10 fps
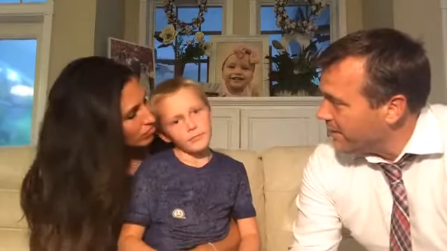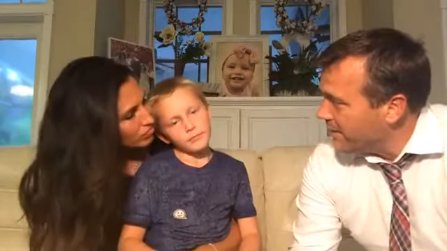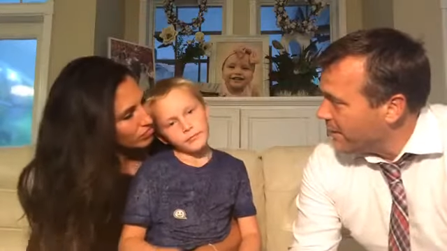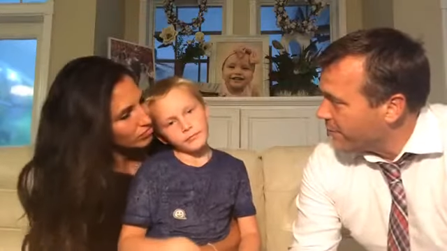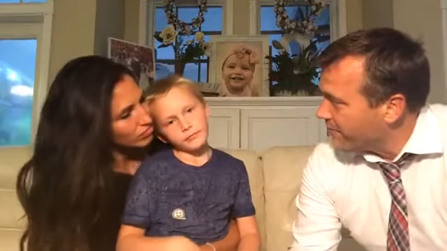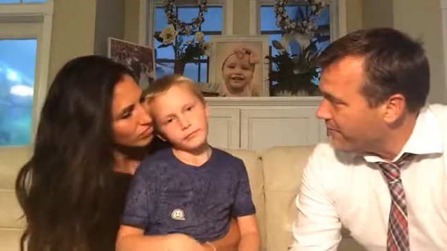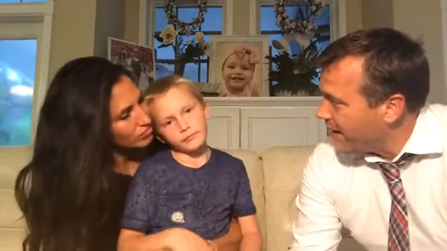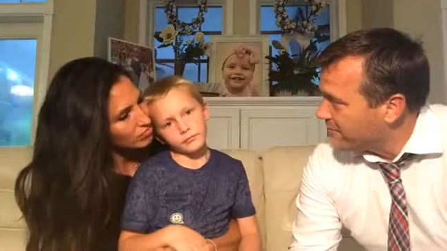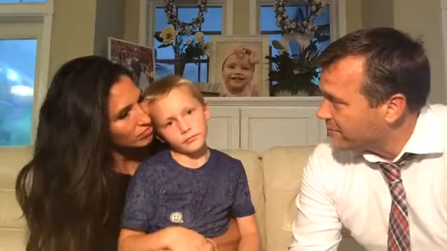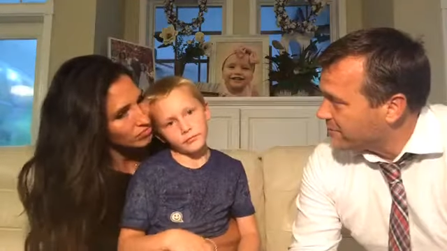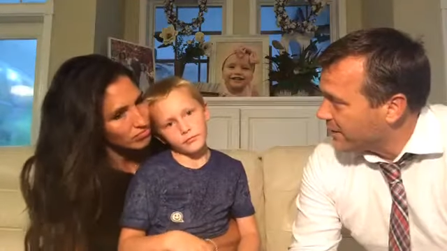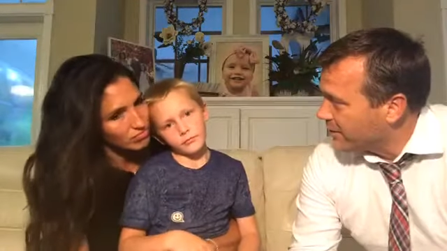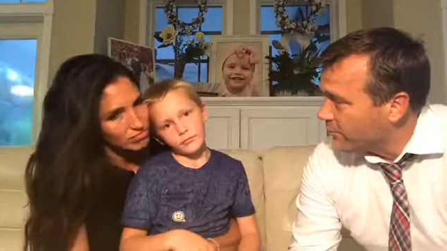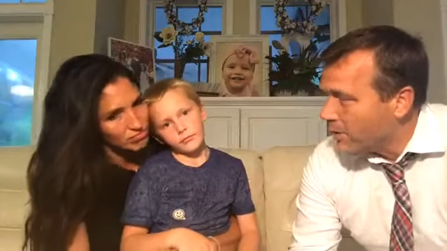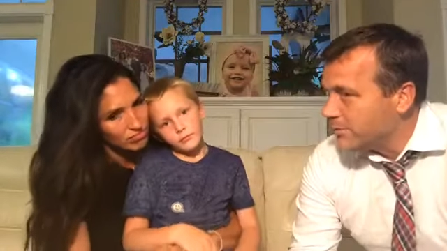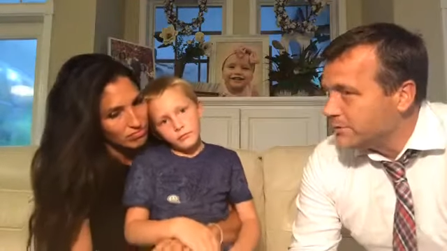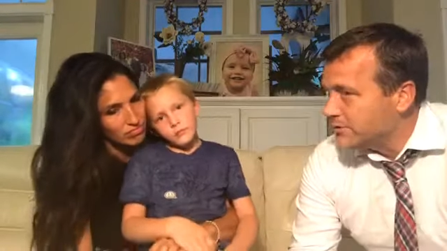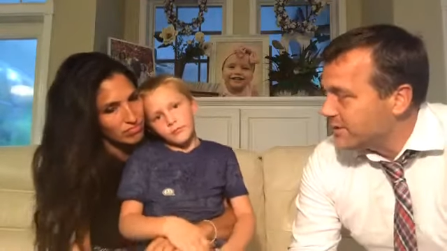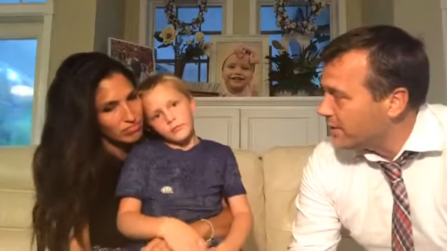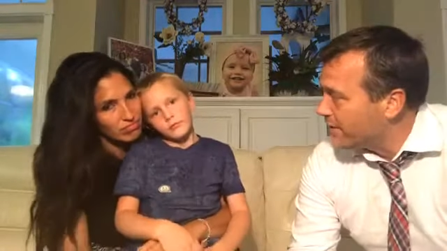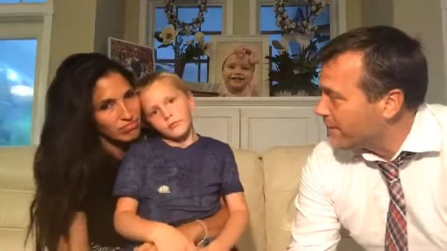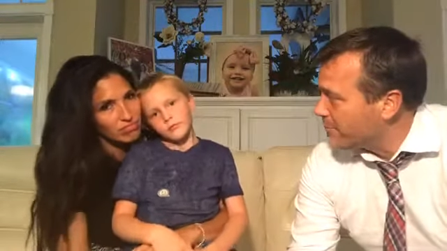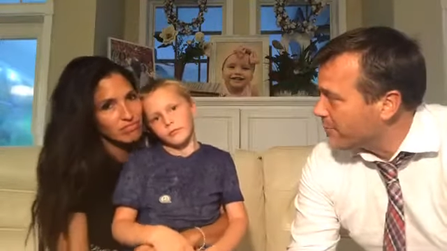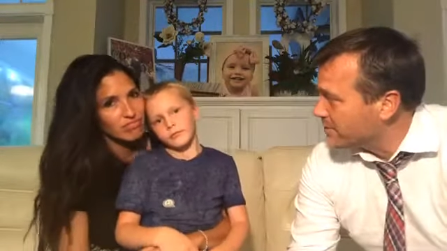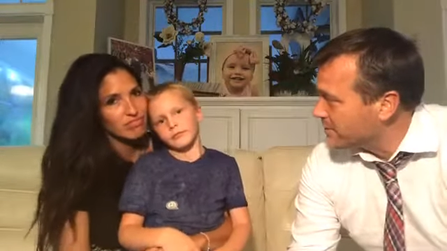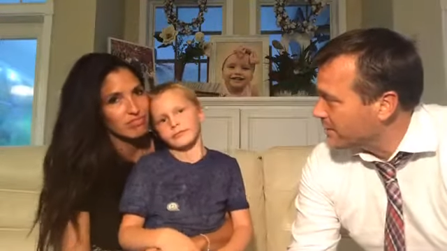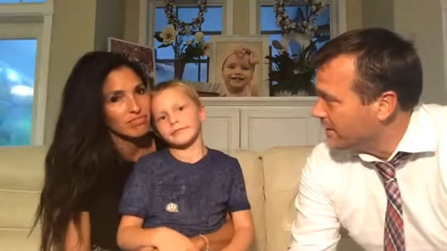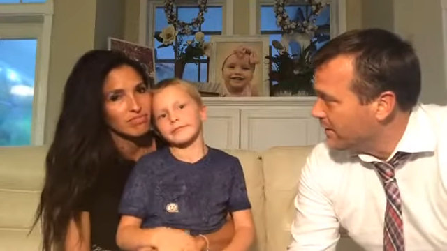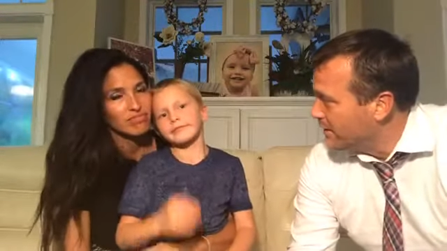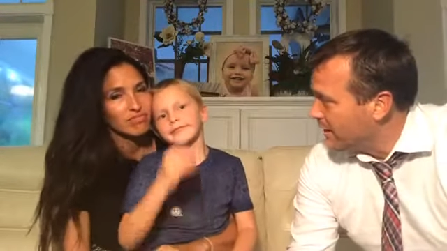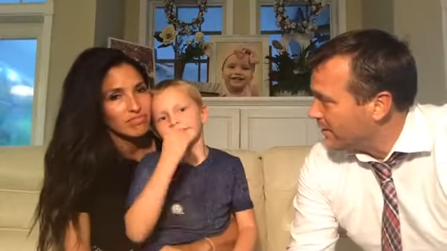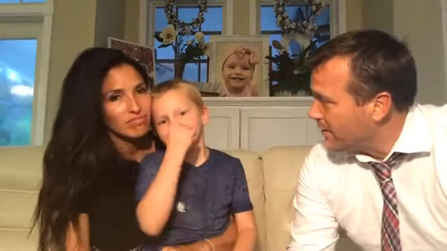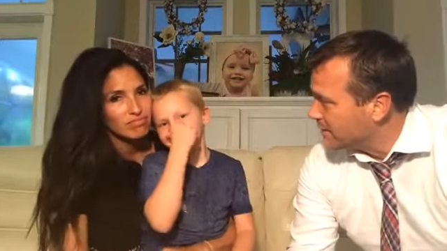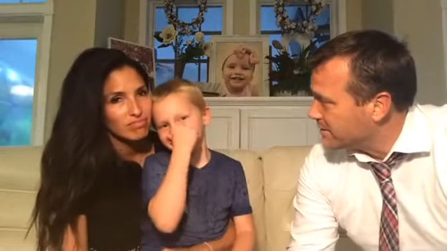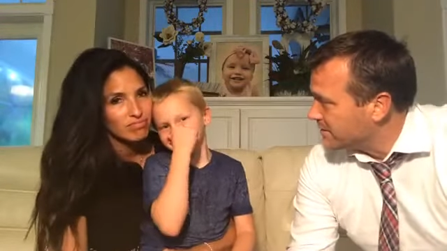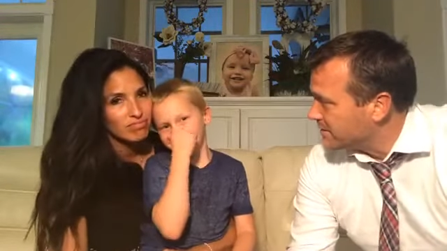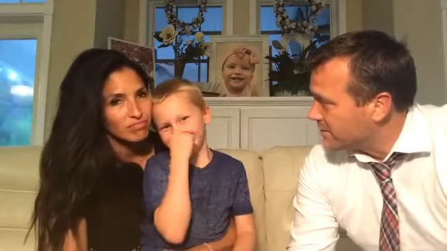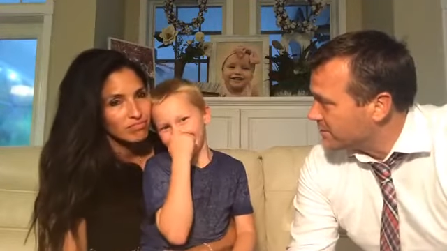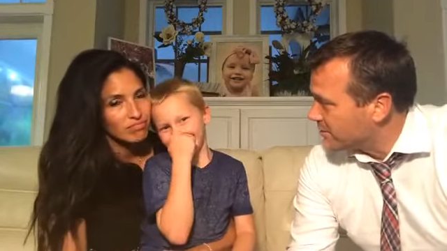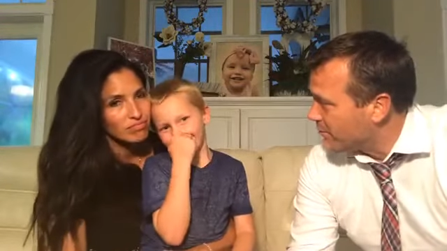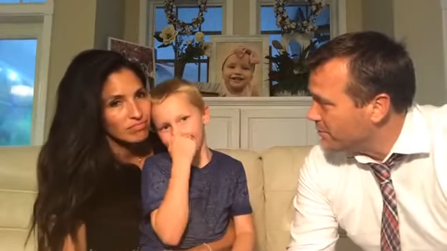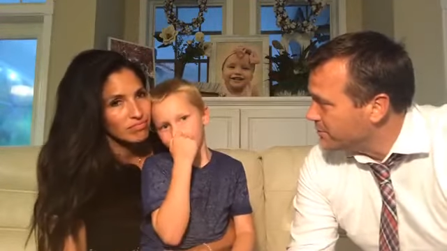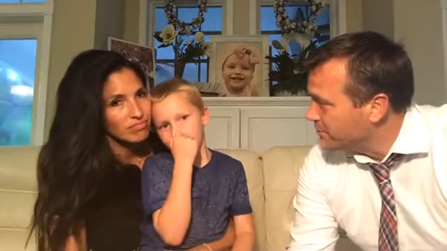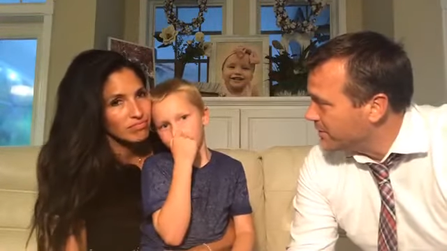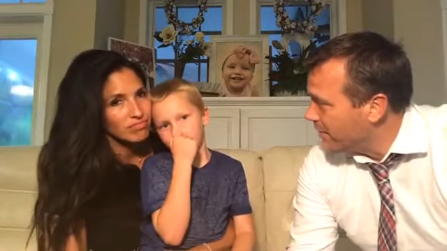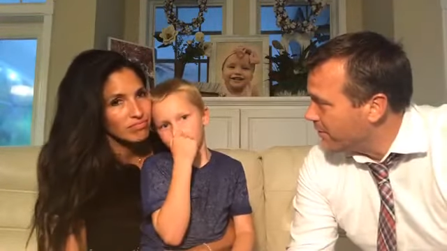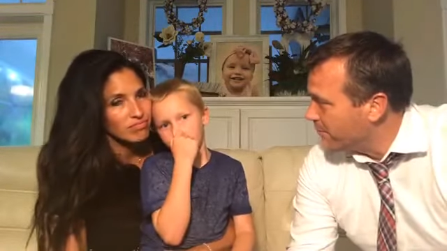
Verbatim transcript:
Speaker 1: and they were five just like you, what would you tell to that person that lost a sister? What would you tell them